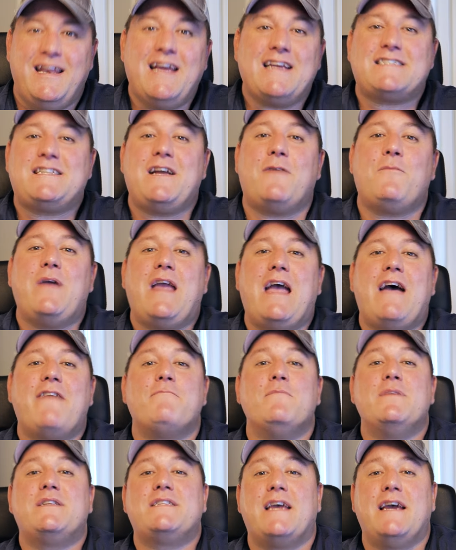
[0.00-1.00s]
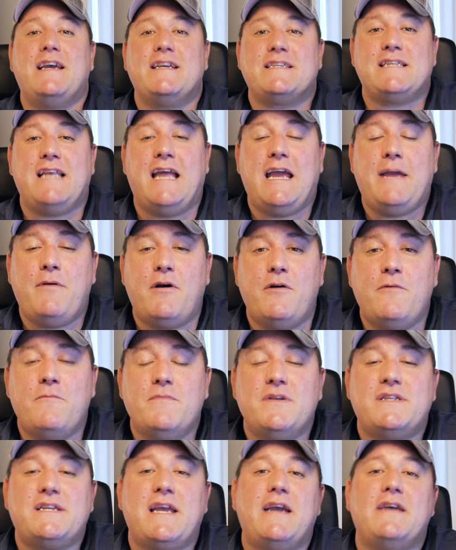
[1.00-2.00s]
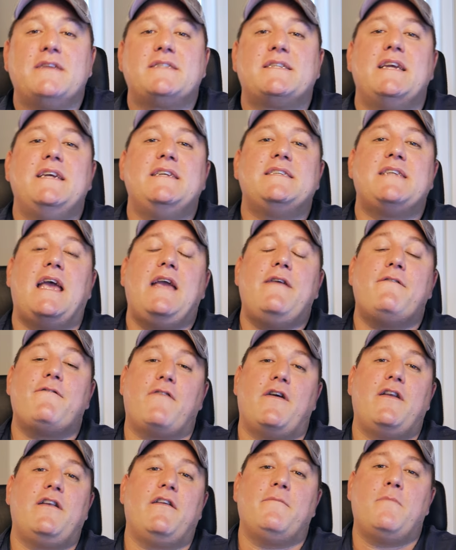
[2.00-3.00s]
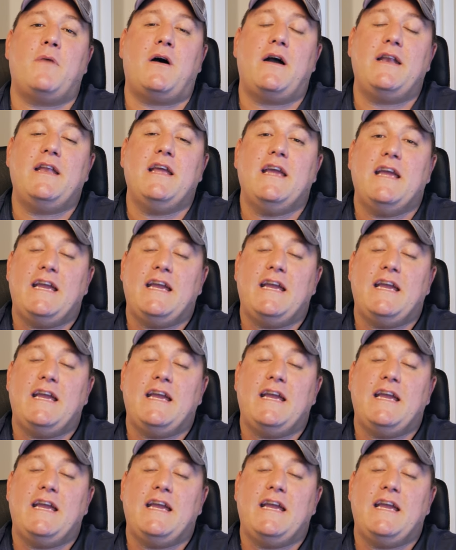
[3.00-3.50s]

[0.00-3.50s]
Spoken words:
Next up, we have Matthias Lebo. Matthias is a friend of mine.